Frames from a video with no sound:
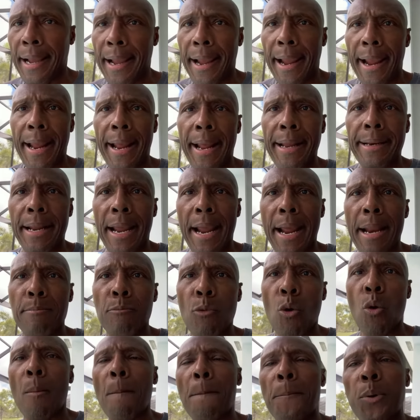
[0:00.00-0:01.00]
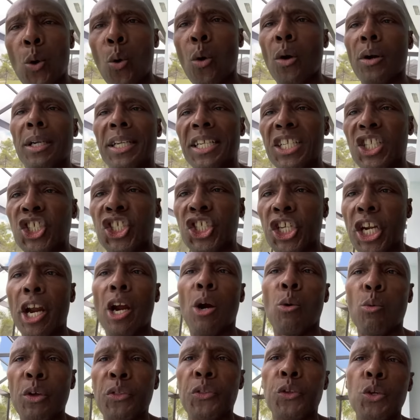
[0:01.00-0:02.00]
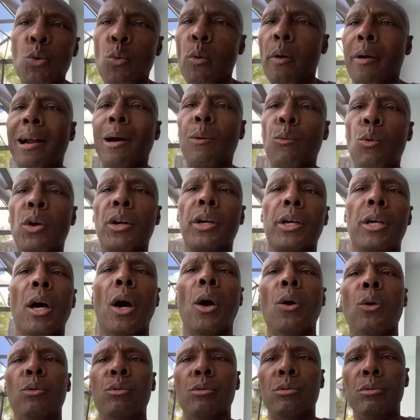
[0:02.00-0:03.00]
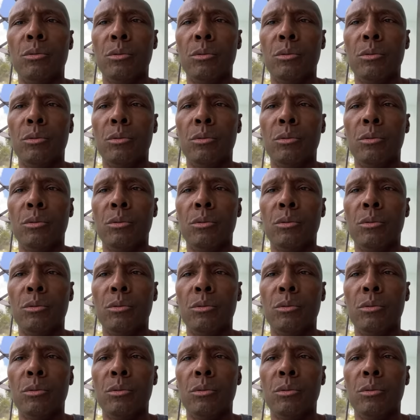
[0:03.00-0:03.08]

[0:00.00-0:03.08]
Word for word: and, and more importantly, share with you where I want to go.